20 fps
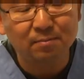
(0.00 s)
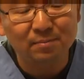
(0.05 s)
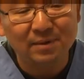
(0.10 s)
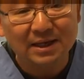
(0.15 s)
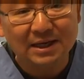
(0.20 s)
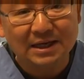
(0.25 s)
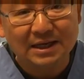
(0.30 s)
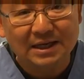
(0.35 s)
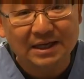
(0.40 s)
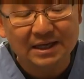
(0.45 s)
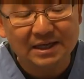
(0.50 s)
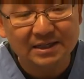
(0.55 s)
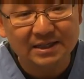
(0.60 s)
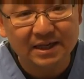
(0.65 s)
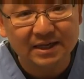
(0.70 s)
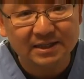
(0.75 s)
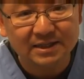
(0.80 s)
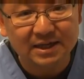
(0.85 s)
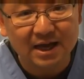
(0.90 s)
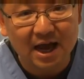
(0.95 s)
some
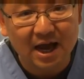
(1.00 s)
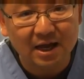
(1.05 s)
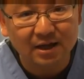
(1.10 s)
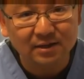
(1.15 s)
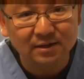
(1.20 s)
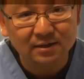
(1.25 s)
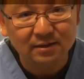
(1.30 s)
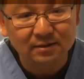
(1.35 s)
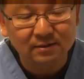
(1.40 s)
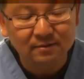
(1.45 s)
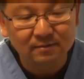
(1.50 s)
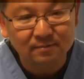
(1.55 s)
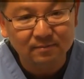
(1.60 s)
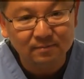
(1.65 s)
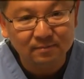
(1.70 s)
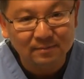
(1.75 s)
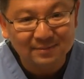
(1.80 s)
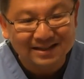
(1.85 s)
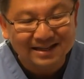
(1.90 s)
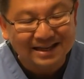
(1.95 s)
hissing sound,
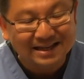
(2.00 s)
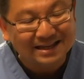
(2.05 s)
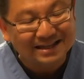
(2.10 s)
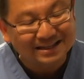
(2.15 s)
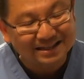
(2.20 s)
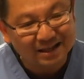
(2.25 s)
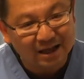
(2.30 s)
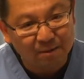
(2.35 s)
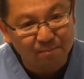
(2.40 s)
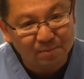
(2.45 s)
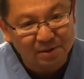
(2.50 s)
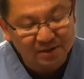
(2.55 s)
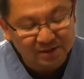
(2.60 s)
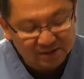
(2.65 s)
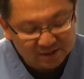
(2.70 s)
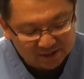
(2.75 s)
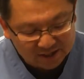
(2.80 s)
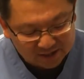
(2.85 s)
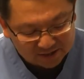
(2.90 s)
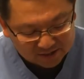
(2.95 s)
that
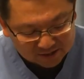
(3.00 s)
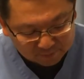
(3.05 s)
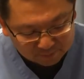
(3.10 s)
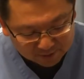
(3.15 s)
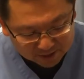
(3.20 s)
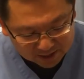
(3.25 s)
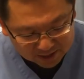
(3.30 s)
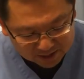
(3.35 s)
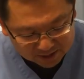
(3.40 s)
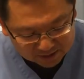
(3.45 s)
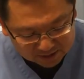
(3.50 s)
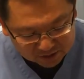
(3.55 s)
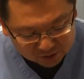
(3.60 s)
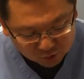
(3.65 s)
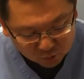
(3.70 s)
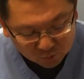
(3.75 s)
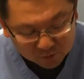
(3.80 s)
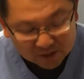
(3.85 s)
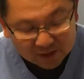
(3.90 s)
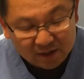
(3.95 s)
means there's some air
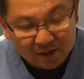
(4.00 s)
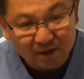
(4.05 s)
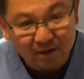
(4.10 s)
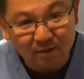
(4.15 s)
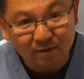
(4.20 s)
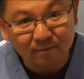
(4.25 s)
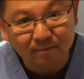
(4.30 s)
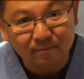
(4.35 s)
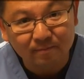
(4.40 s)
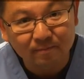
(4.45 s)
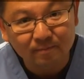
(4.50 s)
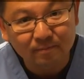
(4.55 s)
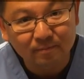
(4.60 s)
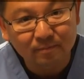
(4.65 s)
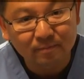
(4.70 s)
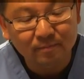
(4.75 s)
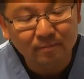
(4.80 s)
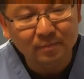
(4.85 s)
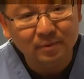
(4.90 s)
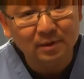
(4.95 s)
going in.
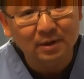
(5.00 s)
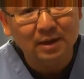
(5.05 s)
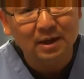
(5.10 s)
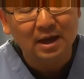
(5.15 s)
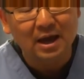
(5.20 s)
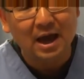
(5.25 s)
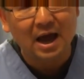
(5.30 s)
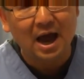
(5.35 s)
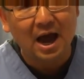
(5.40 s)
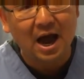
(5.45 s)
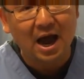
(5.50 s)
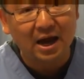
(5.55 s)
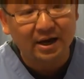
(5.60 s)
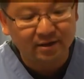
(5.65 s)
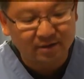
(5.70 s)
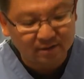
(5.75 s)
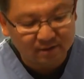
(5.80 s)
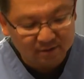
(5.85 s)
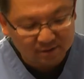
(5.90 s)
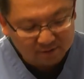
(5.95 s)

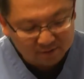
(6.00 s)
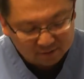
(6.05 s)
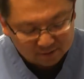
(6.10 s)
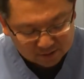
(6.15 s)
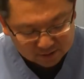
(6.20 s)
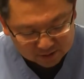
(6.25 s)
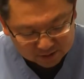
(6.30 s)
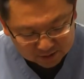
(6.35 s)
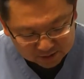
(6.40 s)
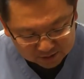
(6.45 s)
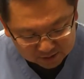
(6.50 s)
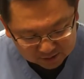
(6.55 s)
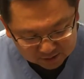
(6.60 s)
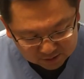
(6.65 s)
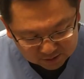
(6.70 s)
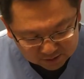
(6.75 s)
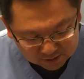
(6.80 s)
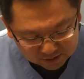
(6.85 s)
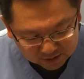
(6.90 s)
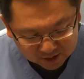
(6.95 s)
Either
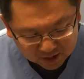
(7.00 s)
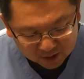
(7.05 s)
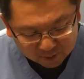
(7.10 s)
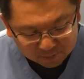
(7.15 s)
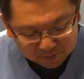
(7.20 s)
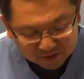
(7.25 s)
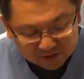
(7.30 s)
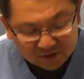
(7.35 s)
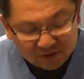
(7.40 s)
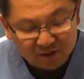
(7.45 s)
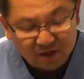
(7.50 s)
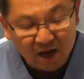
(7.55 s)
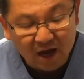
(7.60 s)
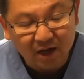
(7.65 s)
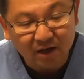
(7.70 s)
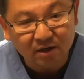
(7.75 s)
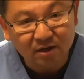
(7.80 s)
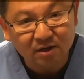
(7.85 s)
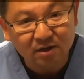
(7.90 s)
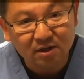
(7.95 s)
the cup is
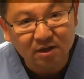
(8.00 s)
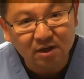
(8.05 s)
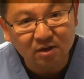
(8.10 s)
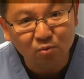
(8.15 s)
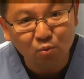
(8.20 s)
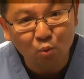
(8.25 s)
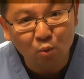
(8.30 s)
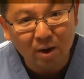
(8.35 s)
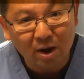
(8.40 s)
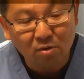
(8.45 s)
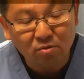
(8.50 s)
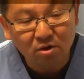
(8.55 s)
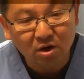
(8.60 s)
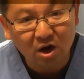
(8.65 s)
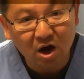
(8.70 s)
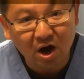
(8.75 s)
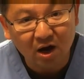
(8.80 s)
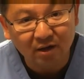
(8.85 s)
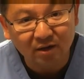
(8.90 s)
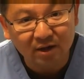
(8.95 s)
not in well
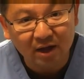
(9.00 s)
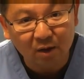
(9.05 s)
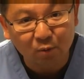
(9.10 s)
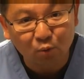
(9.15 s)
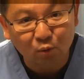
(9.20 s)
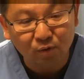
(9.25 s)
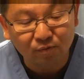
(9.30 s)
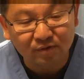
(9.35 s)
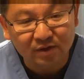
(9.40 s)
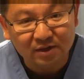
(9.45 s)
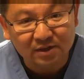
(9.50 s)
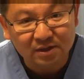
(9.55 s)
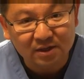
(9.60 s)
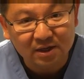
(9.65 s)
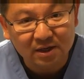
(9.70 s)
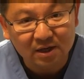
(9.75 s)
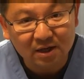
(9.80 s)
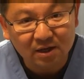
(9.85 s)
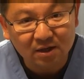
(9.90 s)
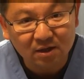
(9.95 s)
contact with the
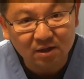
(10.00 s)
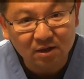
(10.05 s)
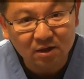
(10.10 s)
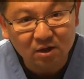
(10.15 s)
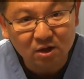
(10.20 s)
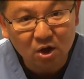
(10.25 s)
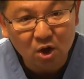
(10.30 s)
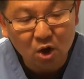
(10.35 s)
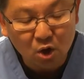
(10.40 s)
skin,